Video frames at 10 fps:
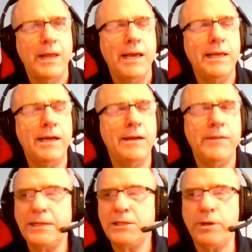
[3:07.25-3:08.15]
Yeah,
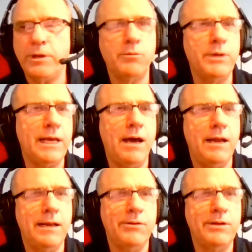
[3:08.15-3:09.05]
that's one of the really
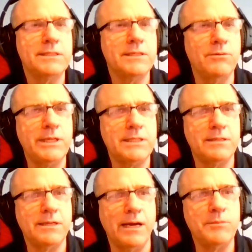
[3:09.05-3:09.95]
hot areas in
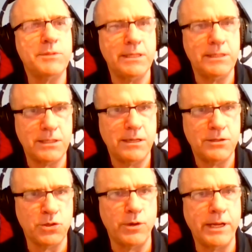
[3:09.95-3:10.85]
recent times is
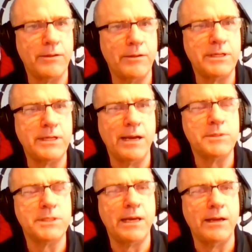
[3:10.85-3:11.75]
sorting out the time
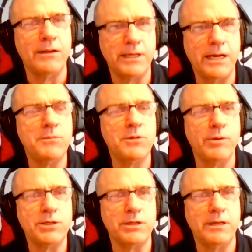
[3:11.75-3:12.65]
scale, time
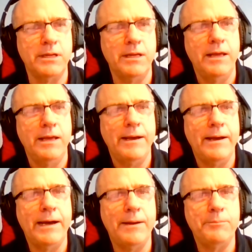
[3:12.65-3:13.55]
duration.
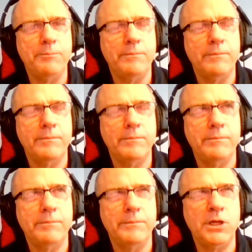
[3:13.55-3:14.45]

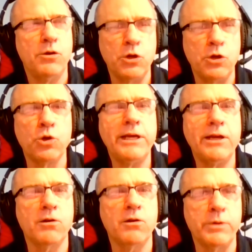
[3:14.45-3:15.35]

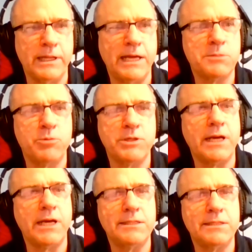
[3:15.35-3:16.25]
Earlier with less
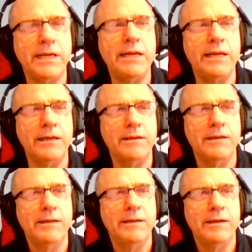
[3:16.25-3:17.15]
precise dating,
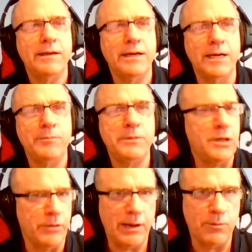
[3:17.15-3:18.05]

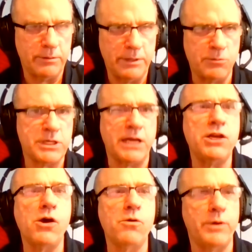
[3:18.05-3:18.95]
it was
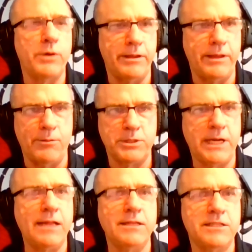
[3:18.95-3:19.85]
unknown whether they were
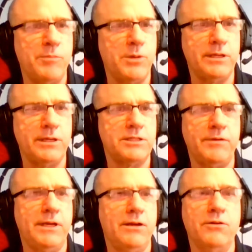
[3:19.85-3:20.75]
tens of millions
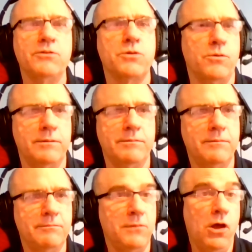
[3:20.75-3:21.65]
of years or
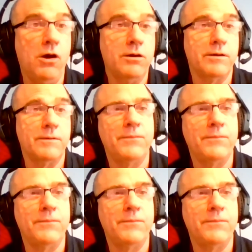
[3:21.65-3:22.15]
longer.